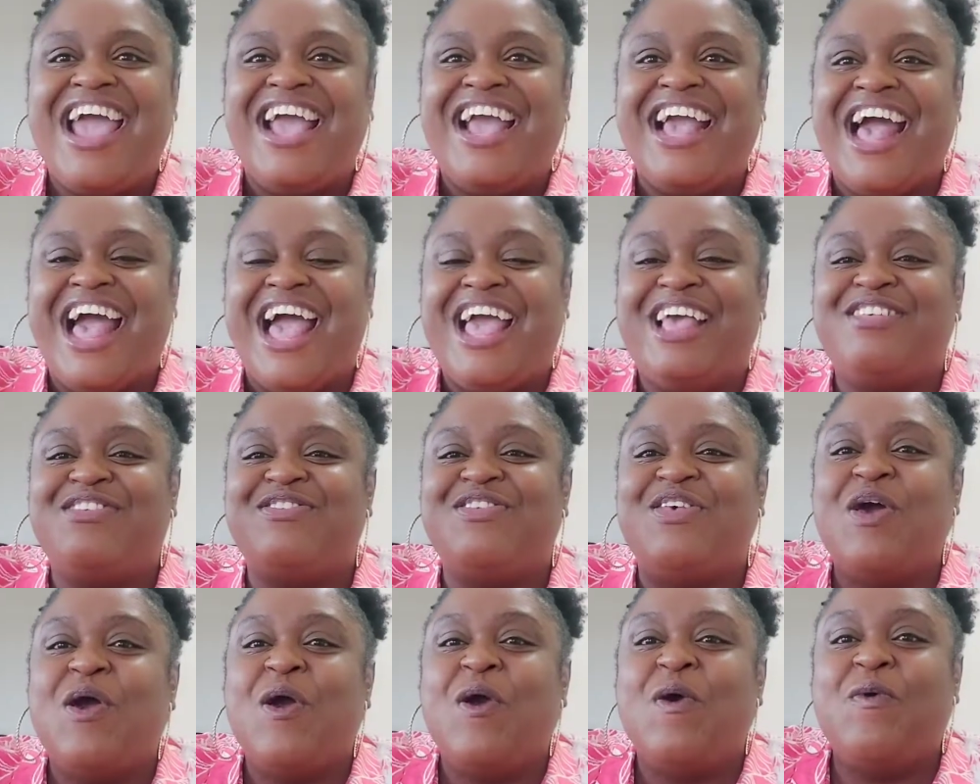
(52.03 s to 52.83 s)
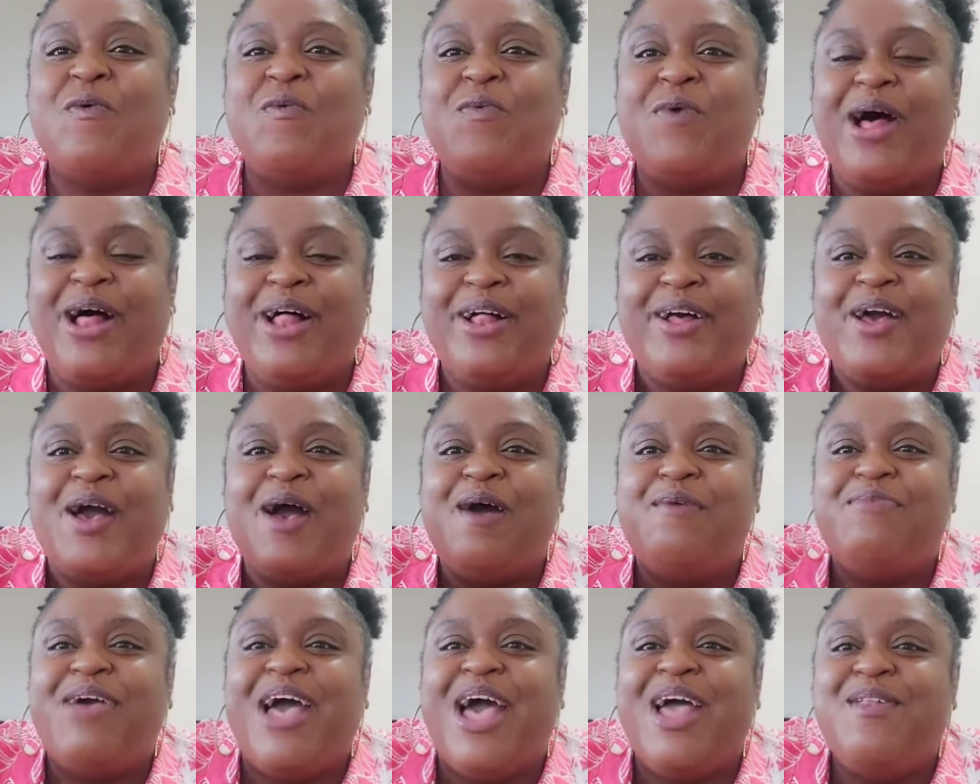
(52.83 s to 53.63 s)
Guys,
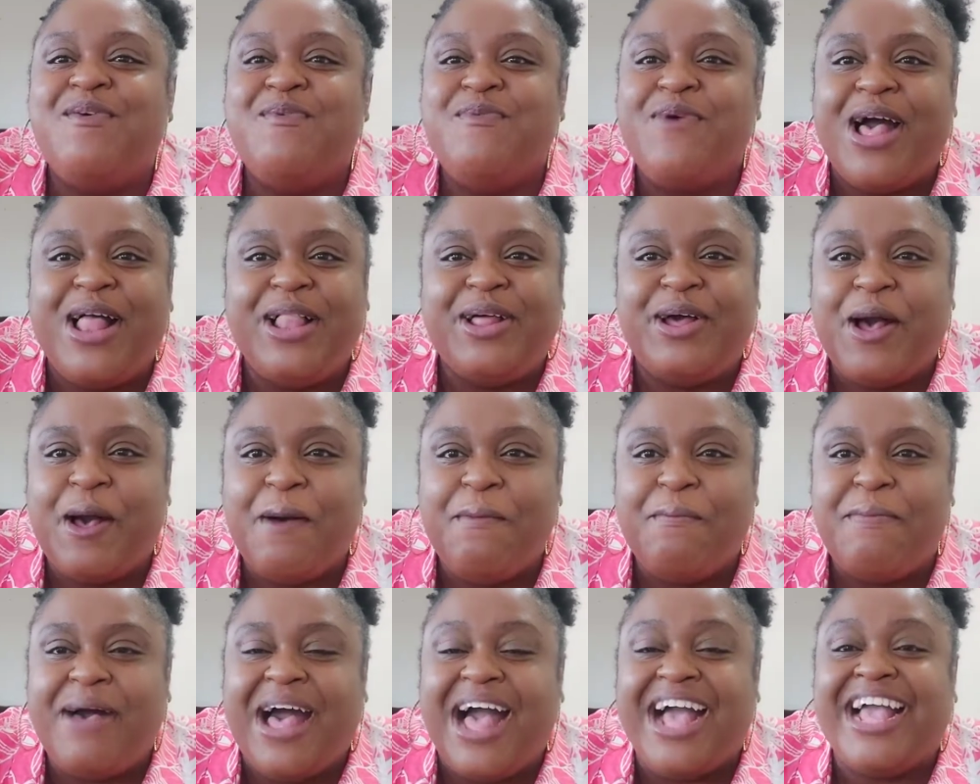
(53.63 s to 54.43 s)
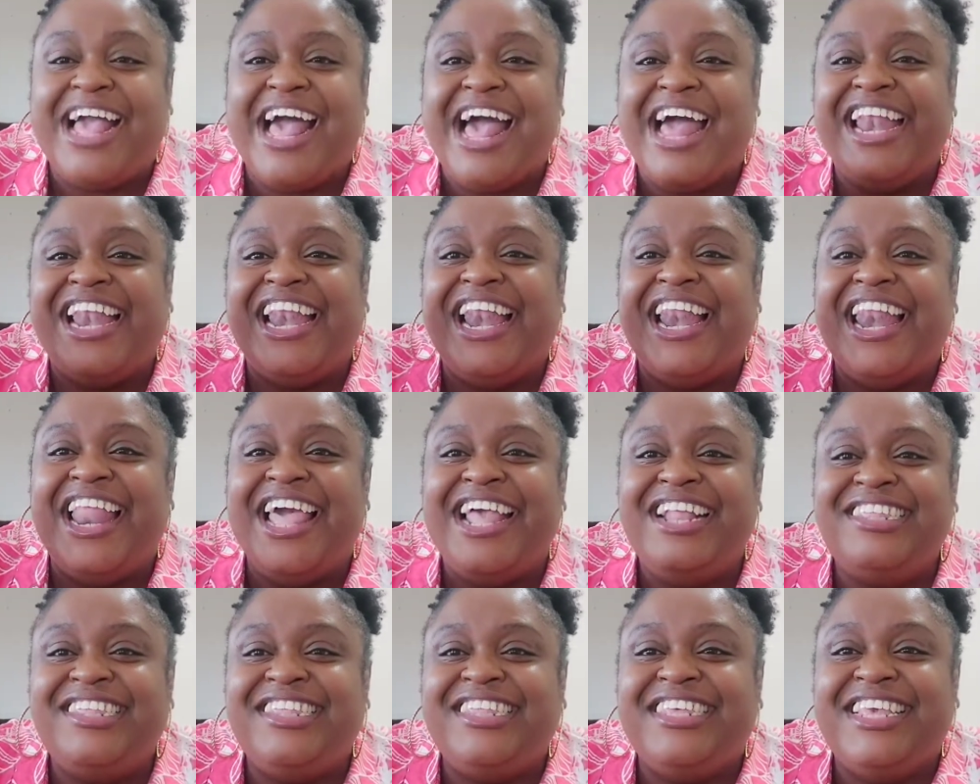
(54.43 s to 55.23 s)
welcome and welcome back, and
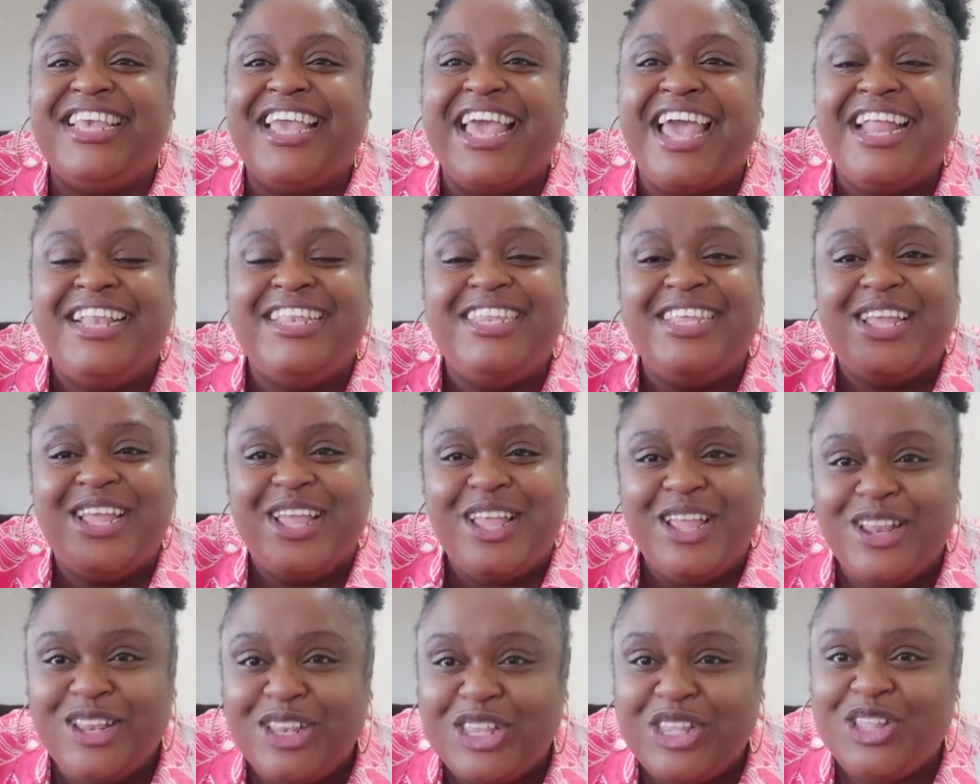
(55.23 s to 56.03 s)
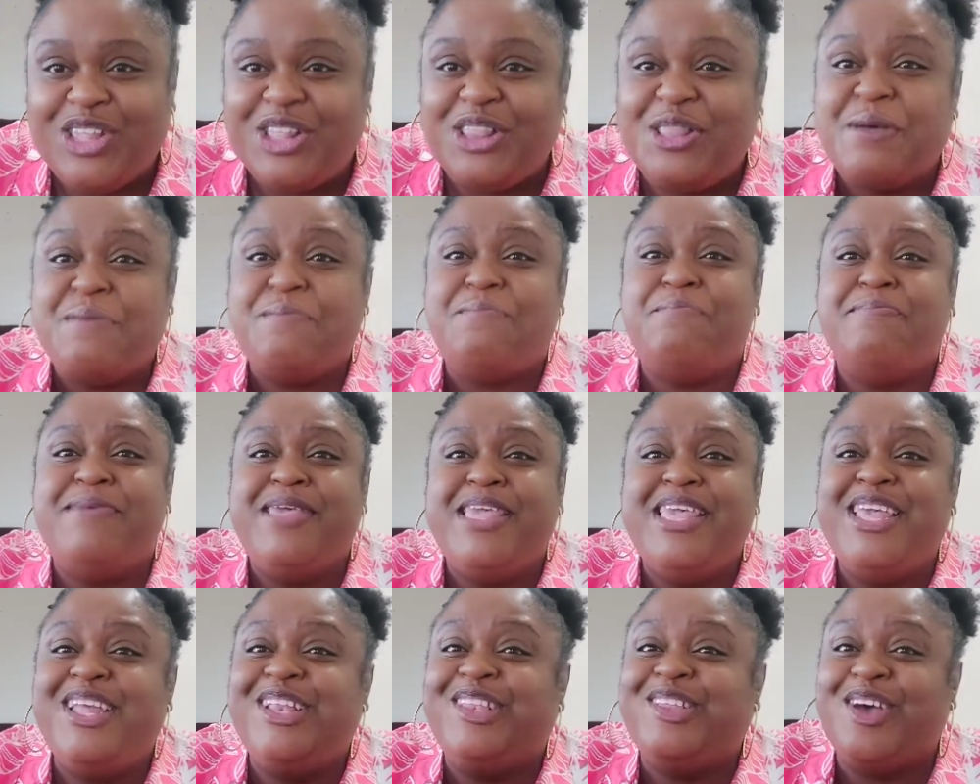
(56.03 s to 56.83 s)
let's get into the
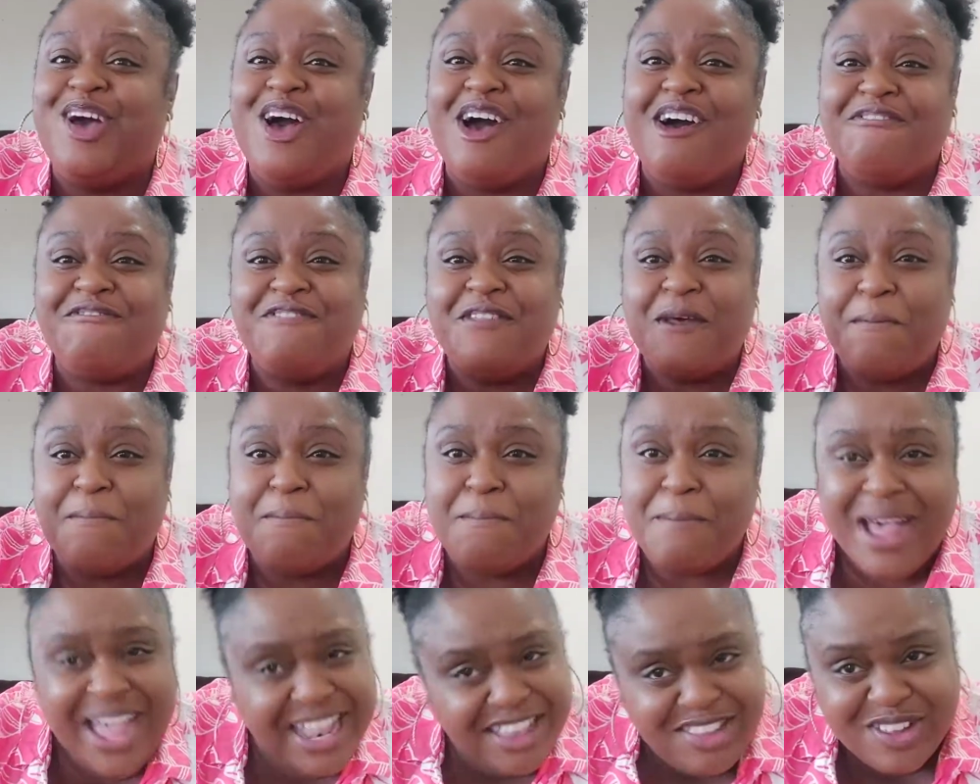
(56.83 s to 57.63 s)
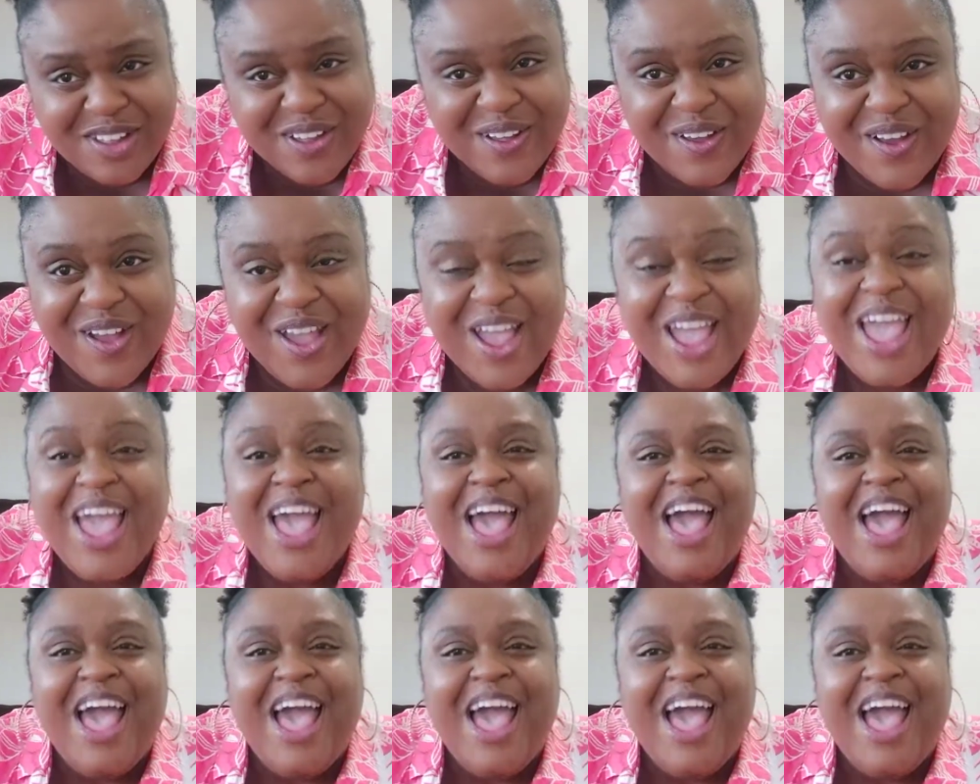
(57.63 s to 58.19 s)
meat of the matter.